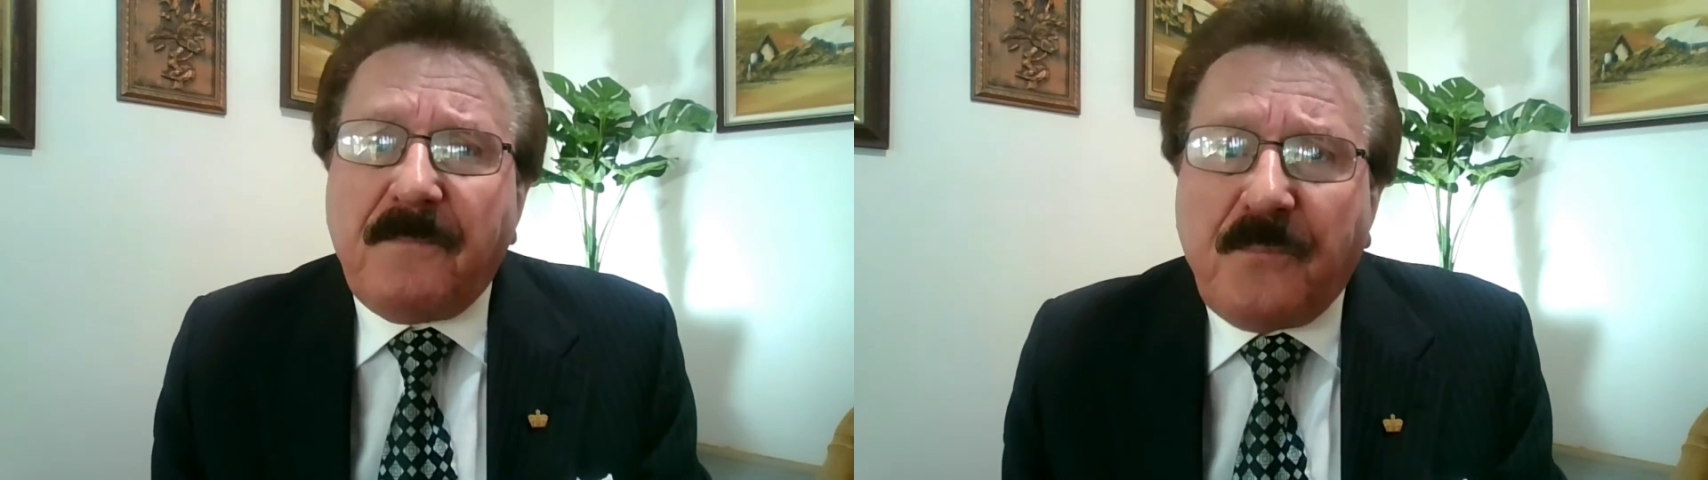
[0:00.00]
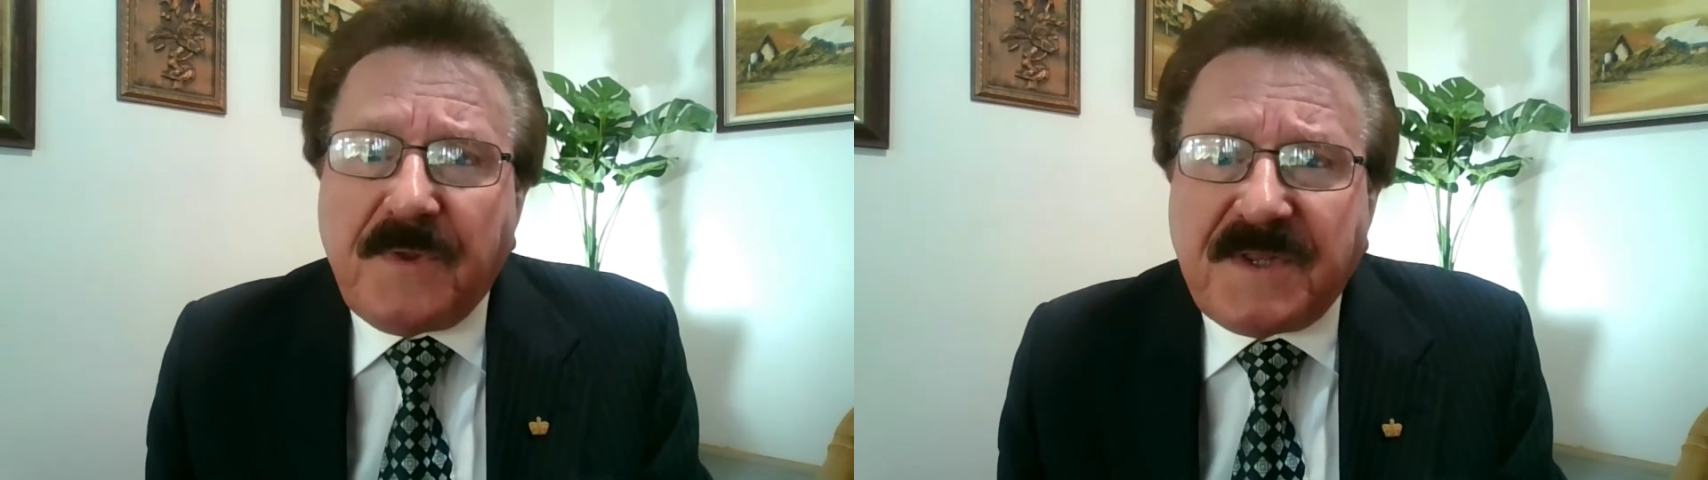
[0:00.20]

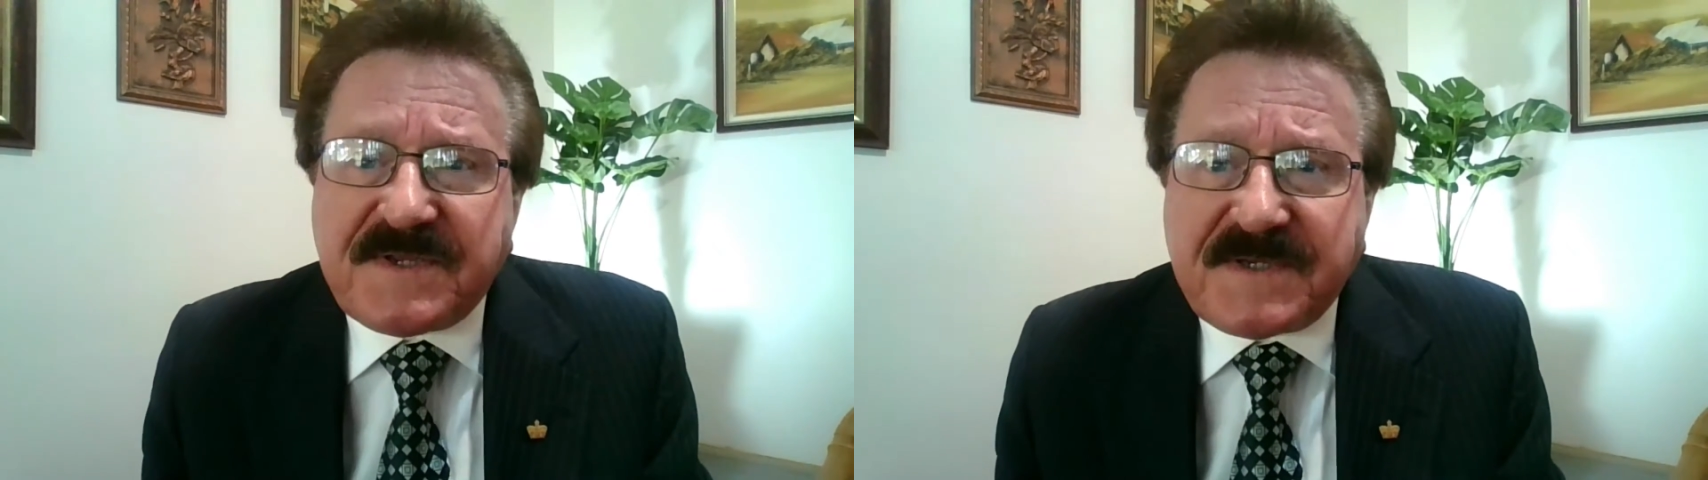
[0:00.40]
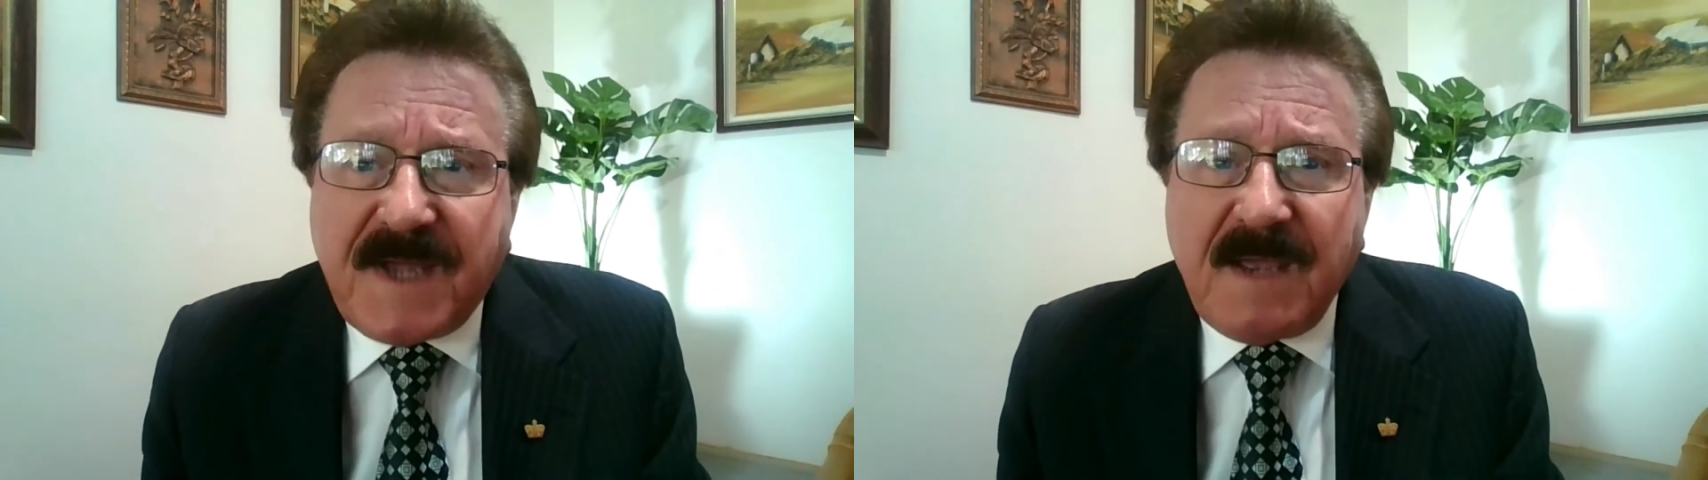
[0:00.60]
with the
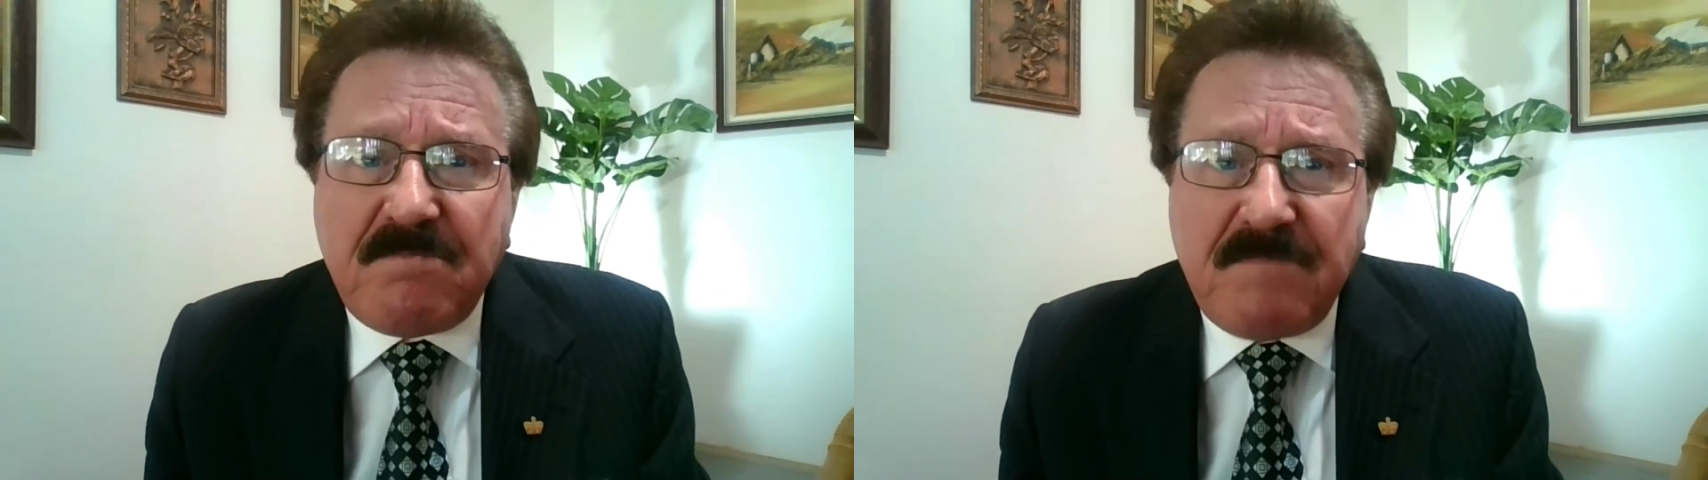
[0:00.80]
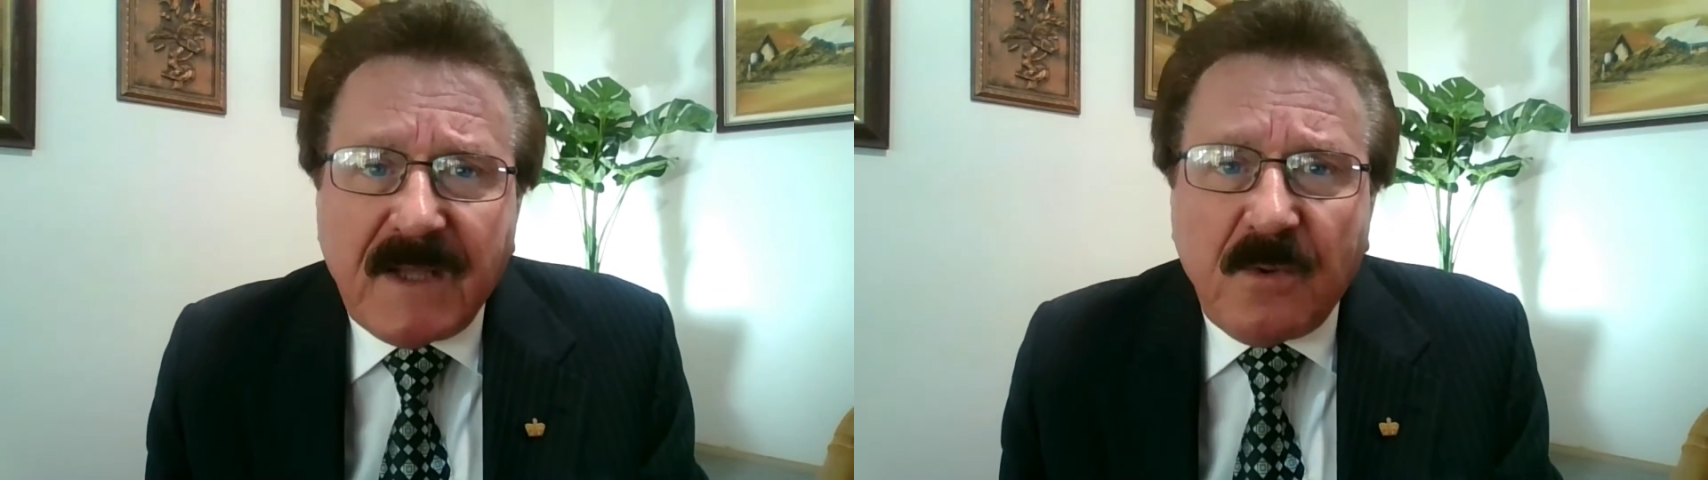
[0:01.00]

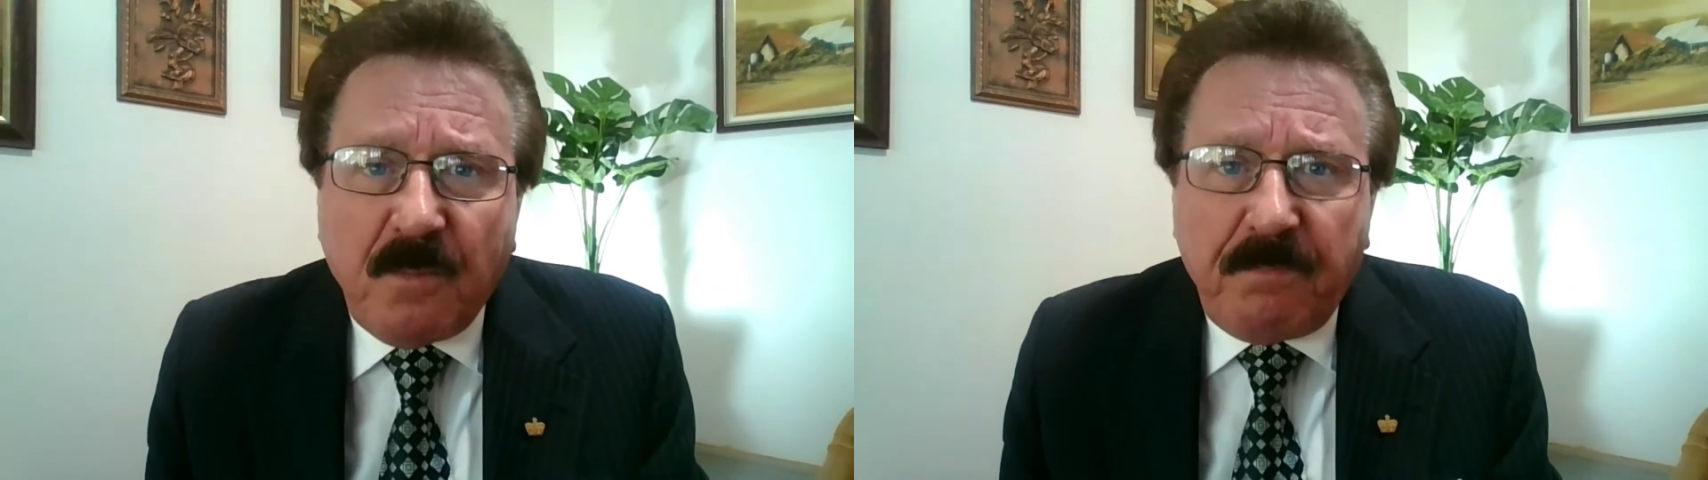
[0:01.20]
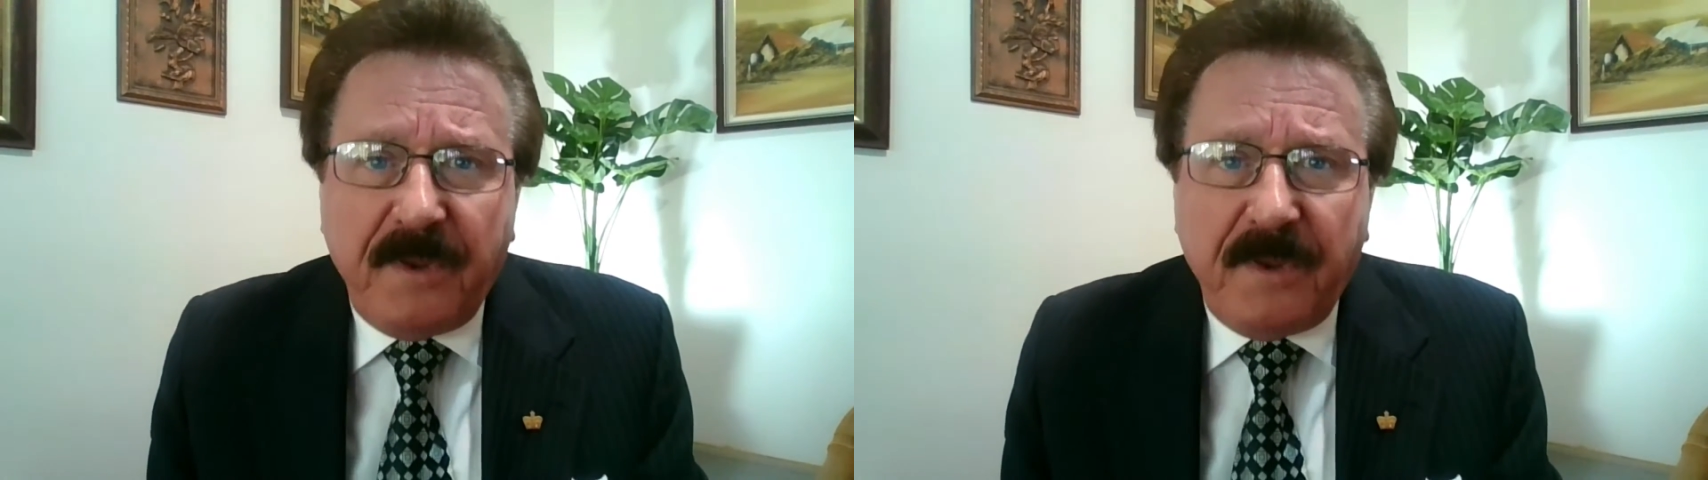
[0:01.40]
same mental